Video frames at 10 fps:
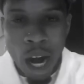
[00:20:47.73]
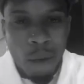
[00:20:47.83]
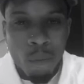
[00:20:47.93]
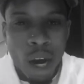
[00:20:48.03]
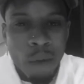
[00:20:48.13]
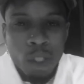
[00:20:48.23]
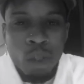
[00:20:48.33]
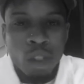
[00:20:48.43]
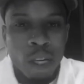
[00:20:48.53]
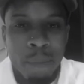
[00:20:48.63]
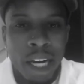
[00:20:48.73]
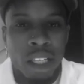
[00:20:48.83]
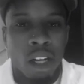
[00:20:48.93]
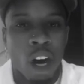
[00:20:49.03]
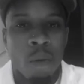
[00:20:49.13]
Why would you
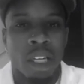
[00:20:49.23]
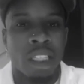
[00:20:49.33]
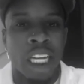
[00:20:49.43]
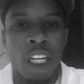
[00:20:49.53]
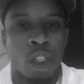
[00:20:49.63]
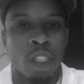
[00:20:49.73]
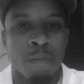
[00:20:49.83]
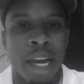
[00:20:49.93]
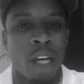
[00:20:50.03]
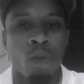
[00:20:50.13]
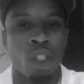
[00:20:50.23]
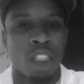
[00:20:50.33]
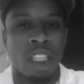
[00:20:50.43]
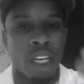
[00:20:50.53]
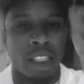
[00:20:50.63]
jump back in the car with a dangerous man
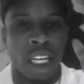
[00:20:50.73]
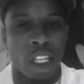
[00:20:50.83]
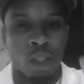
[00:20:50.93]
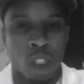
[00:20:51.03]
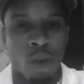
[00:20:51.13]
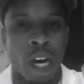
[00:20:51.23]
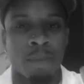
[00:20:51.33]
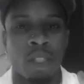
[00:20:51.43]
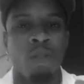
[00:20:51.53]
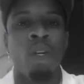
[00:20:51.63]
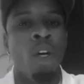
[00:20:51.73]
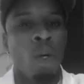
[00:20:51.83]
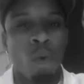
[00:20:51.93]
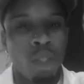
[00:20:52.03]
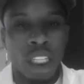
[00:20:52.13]
who just did a dangerous crime to
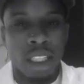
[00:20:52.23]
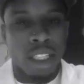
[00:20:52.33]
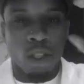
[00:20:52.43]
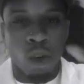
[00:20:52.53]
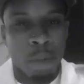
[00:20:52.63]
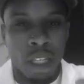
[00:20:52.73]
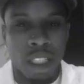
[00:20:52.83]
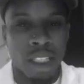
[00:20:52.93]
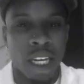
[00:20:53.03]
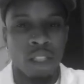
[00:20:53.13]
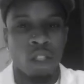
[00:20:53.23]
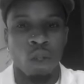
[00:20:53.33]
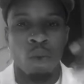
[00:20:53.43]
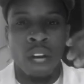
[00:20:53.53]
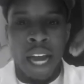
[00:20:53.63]
you, who did this criminal
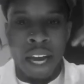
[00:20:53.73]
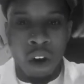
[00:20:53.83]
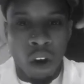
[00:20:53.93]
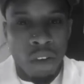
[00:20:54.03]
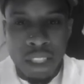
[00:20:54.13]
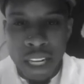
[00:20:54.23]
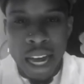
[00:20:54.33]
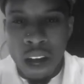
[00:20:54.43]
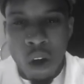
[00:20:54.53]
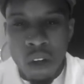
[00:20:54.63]
intent to you and all this?